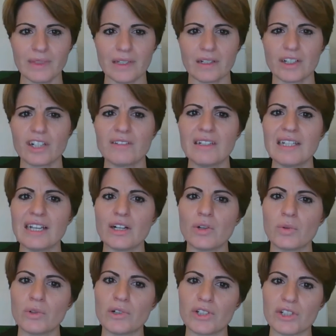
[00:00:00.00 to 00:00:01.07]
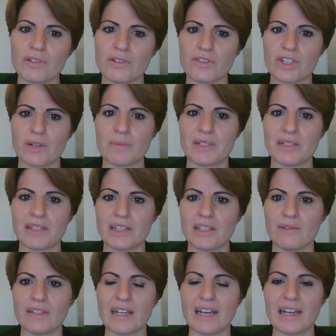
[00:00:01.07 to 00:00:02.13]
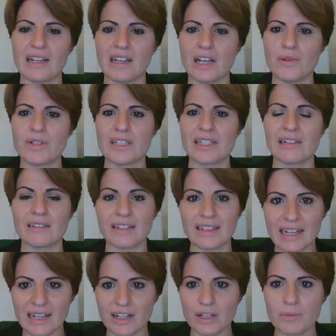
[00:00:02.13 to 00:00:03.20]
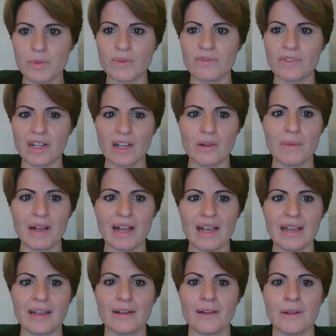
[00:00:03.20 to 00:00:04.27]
Currently, a quarter of jobs in the UK are low skilled, and that comes with low pay.